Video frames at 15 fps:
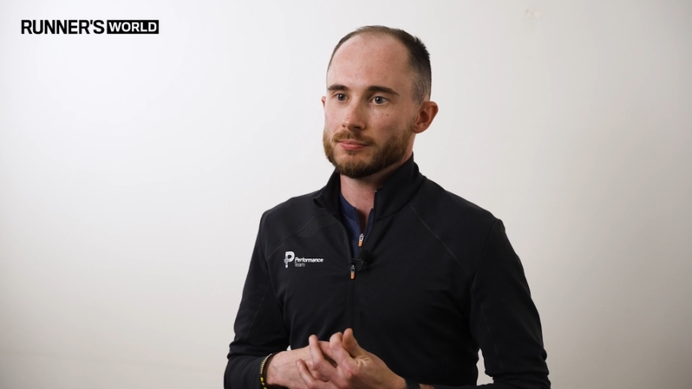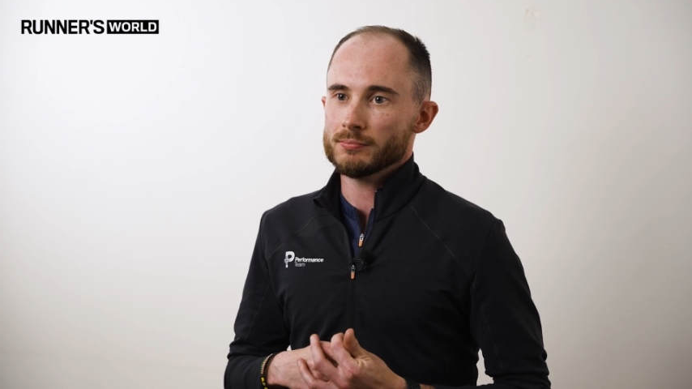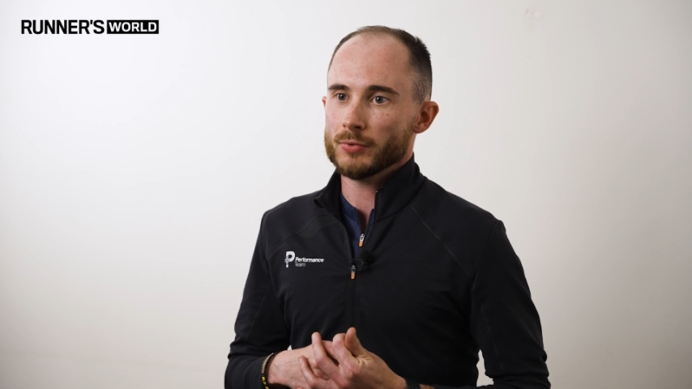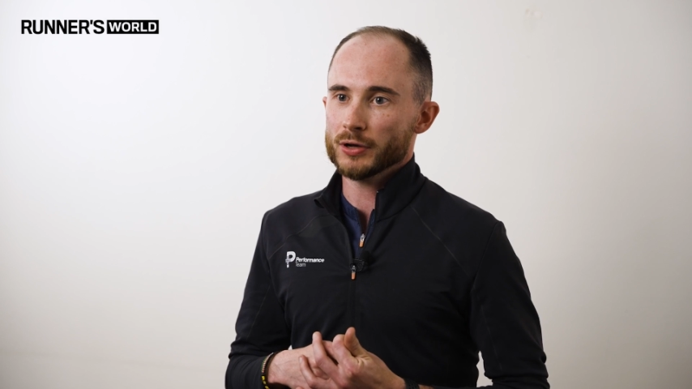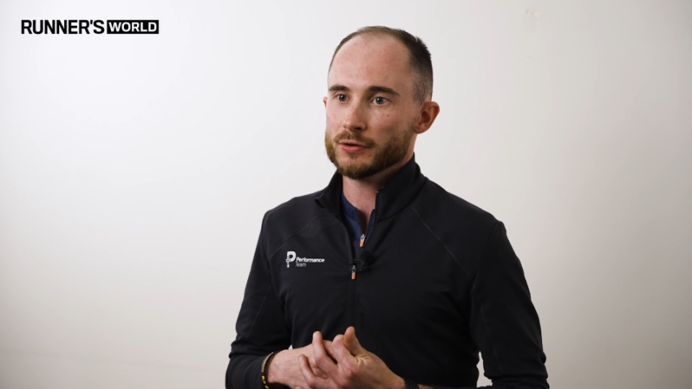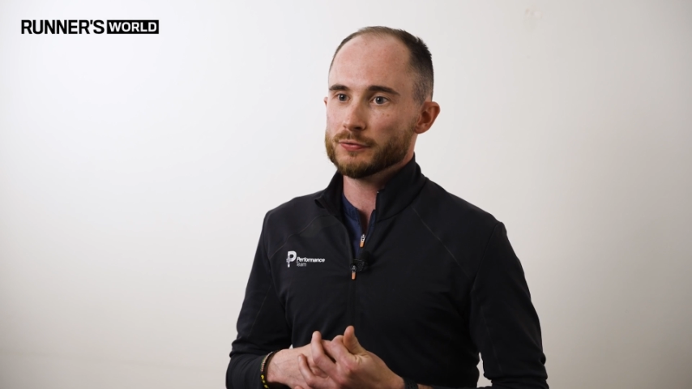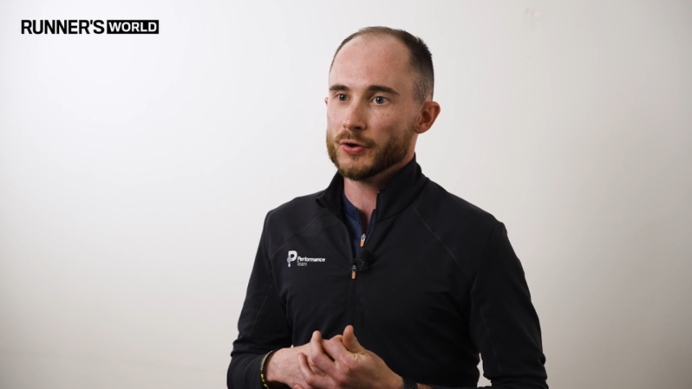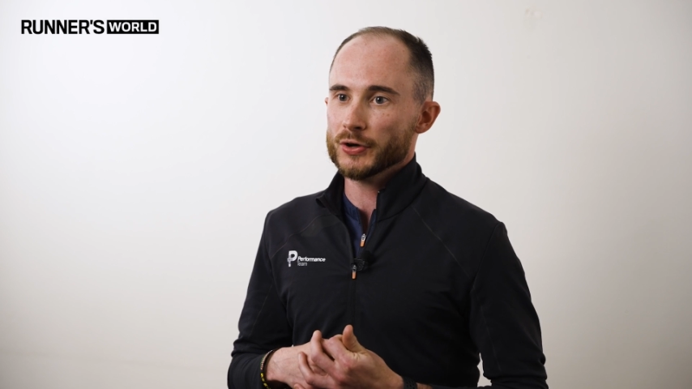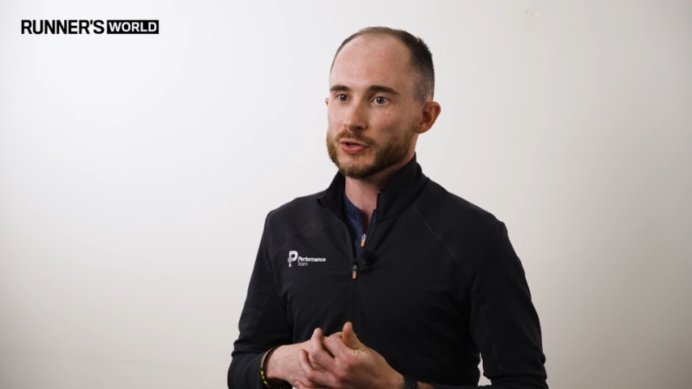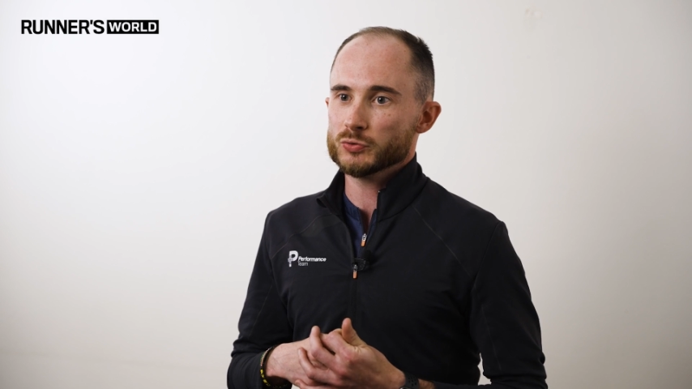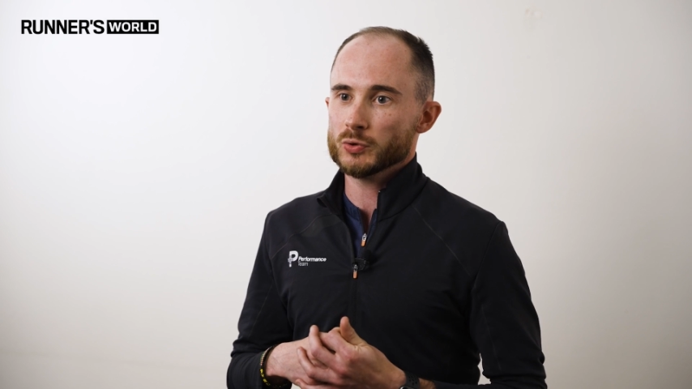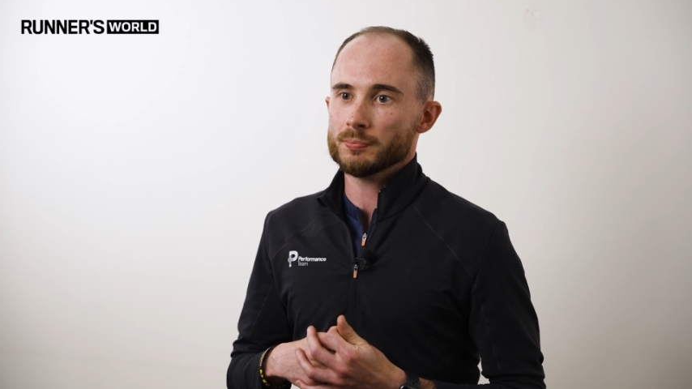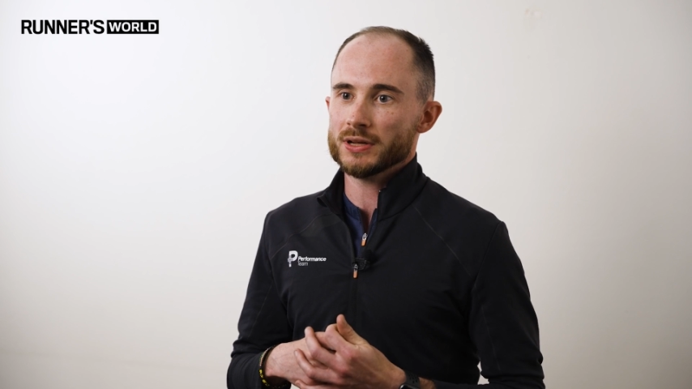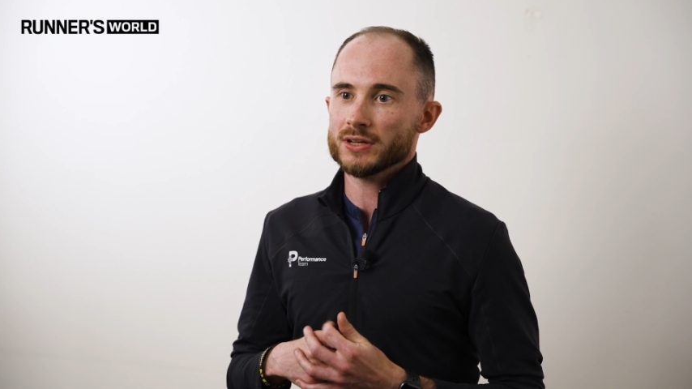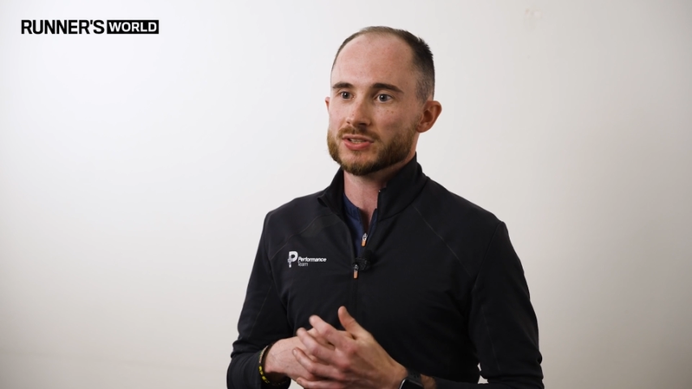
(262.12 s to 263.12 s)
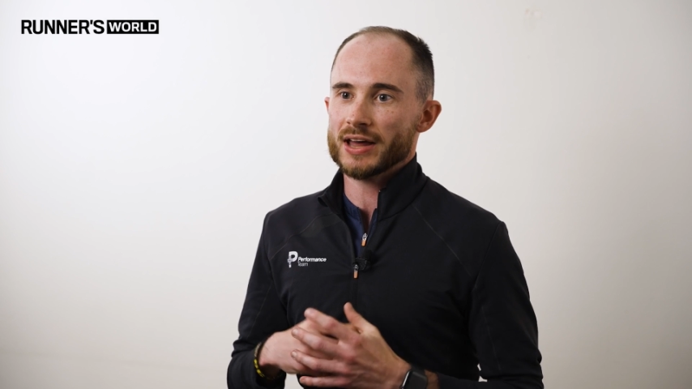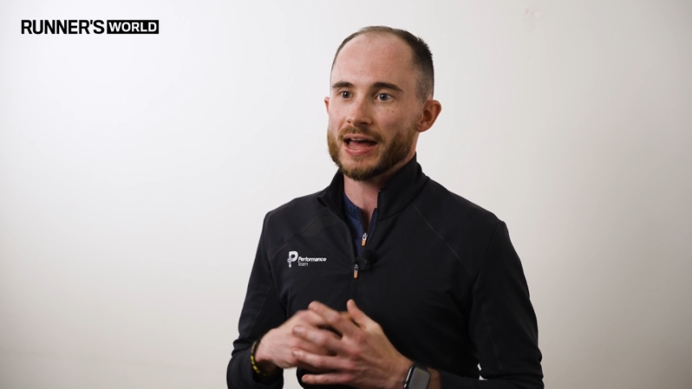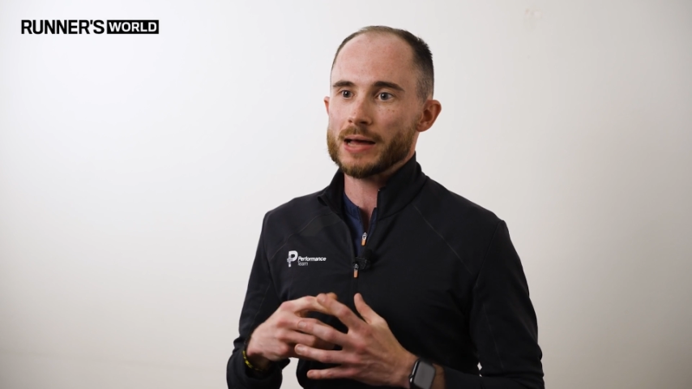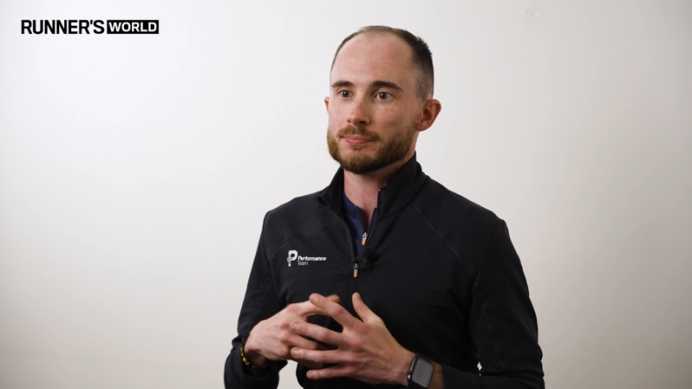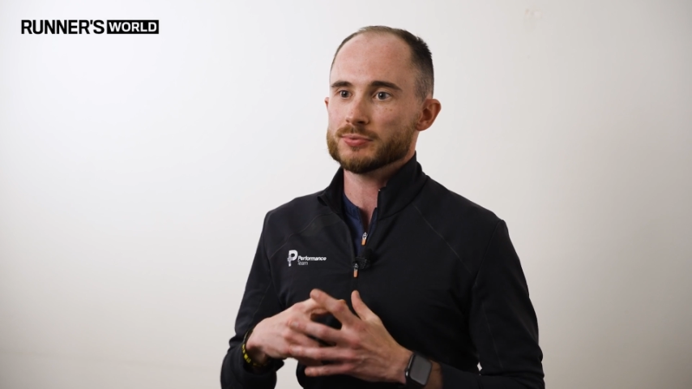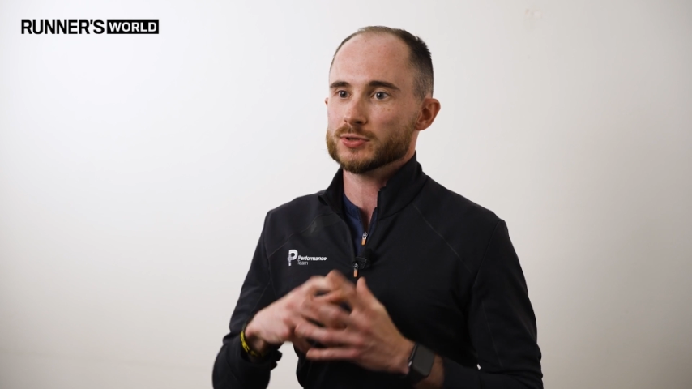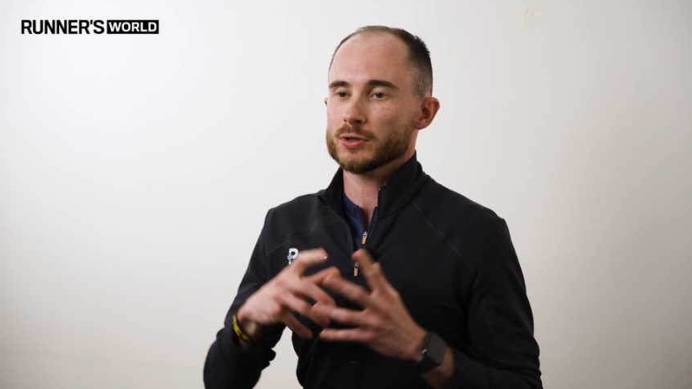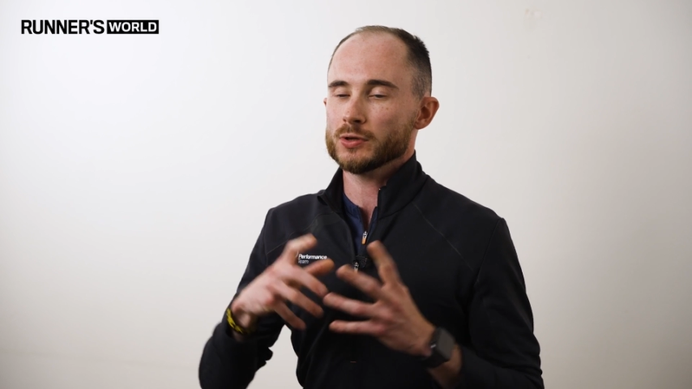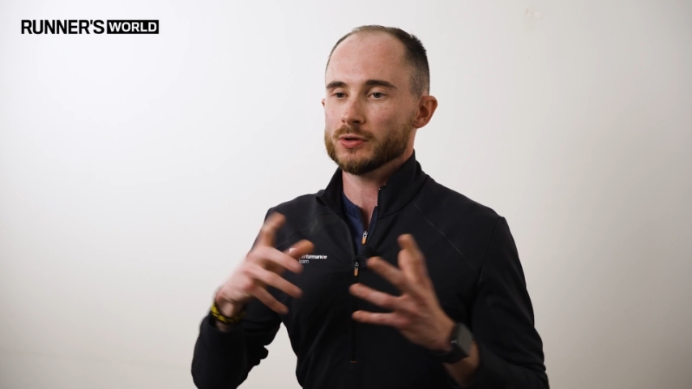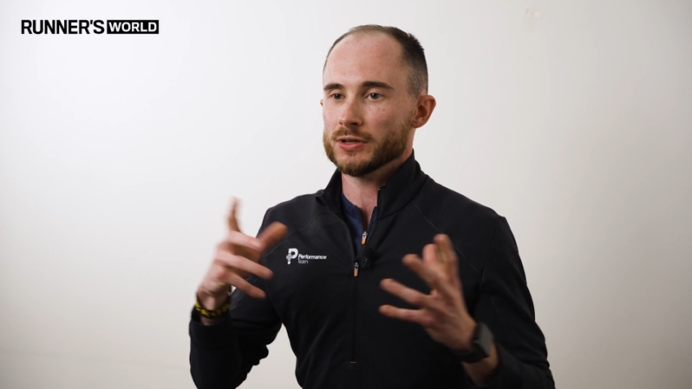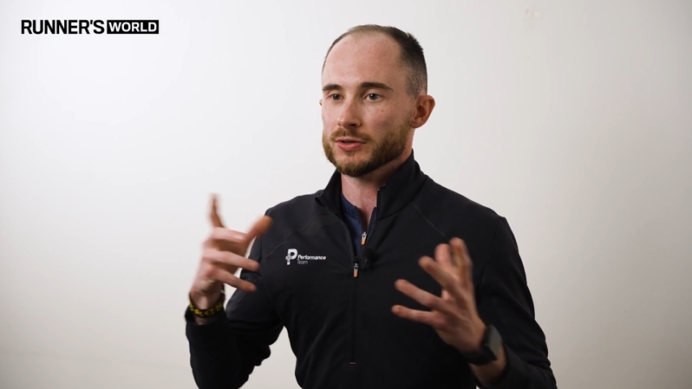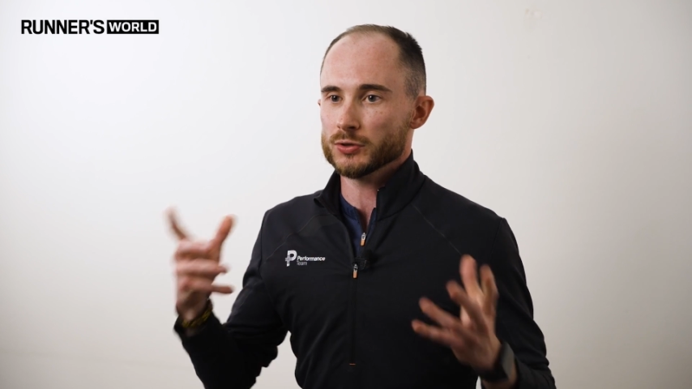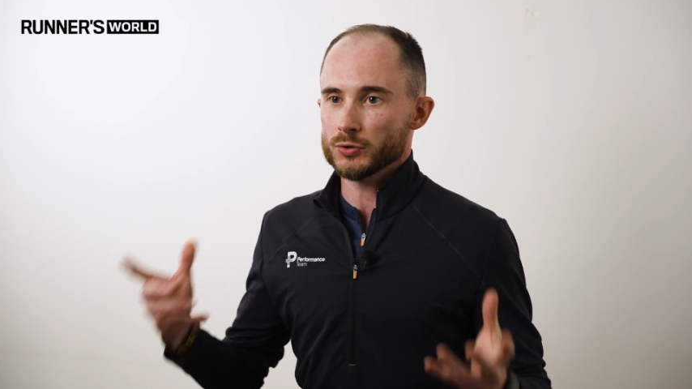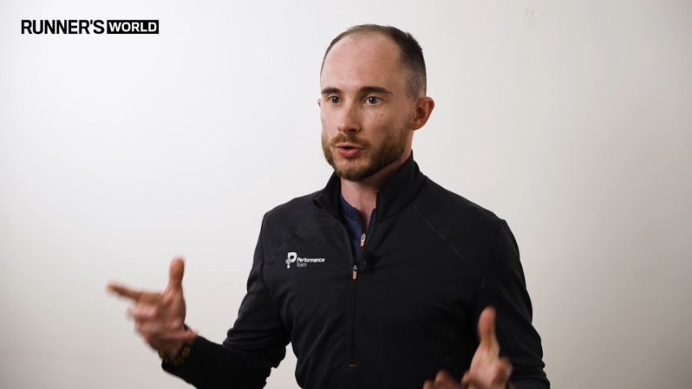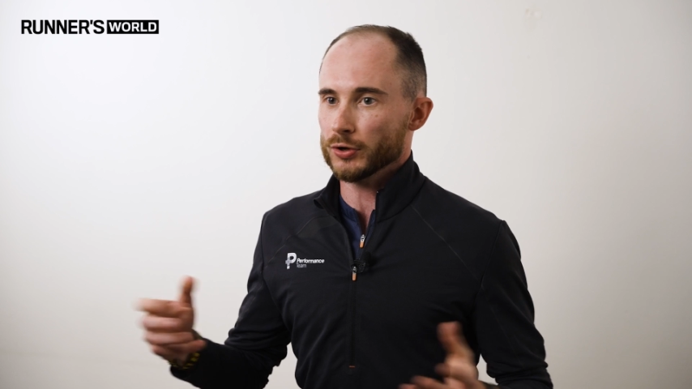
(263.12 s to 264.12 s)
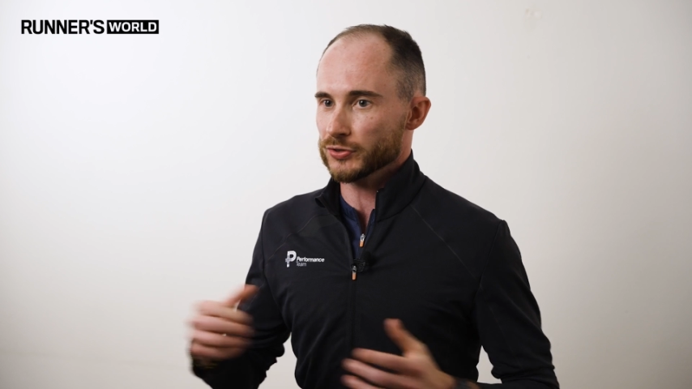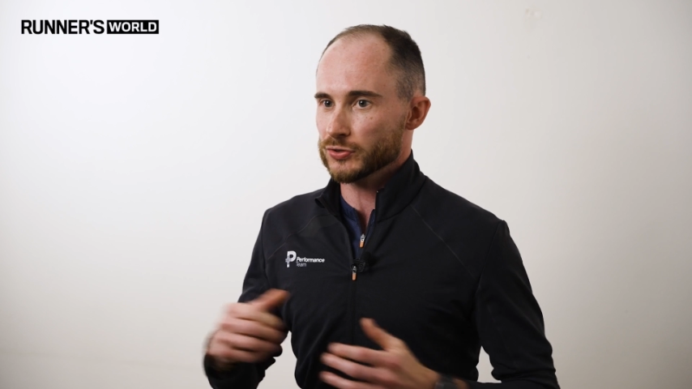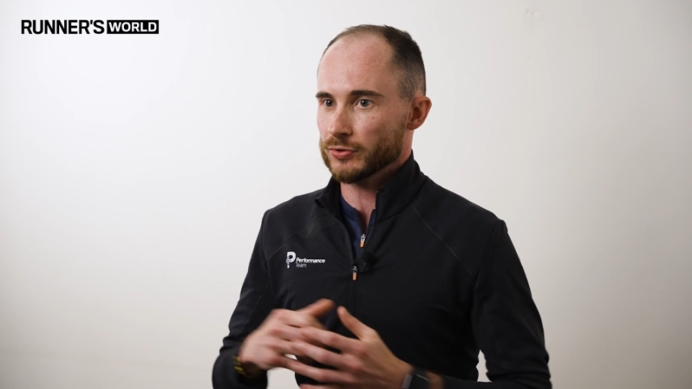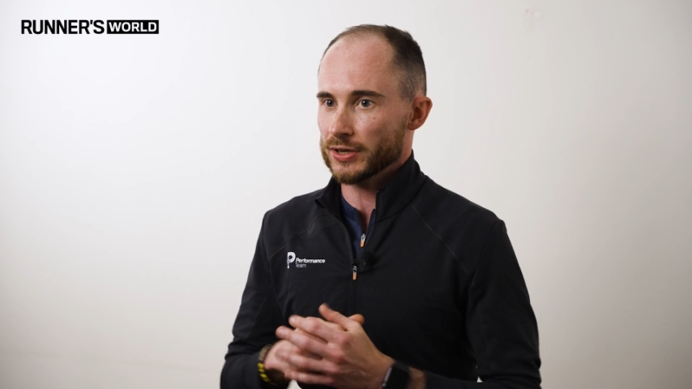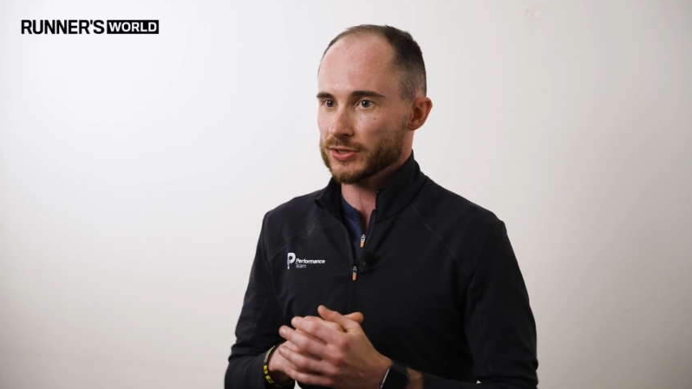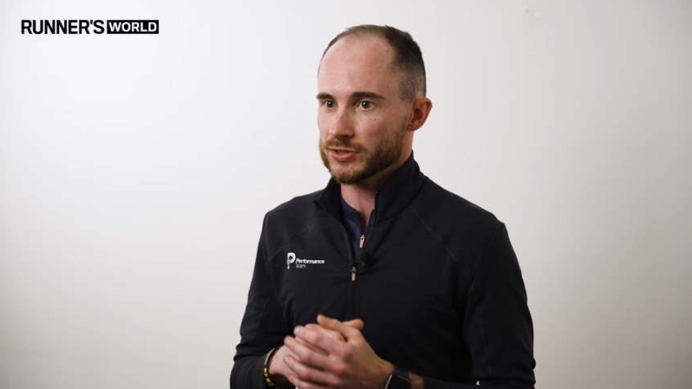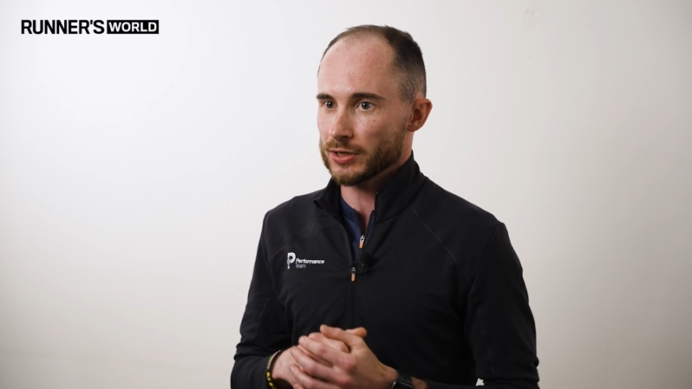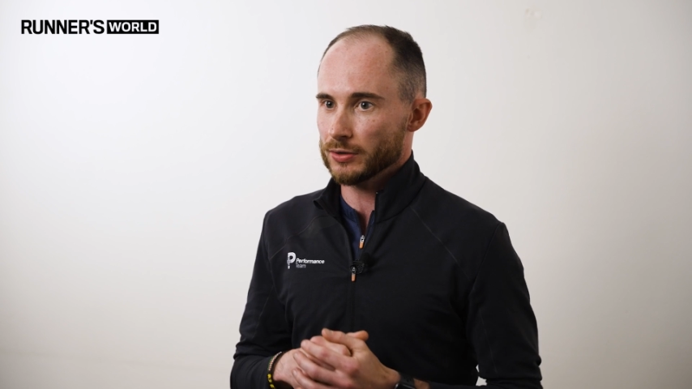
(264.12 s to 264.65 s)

my advice would be to absolutely do not stretch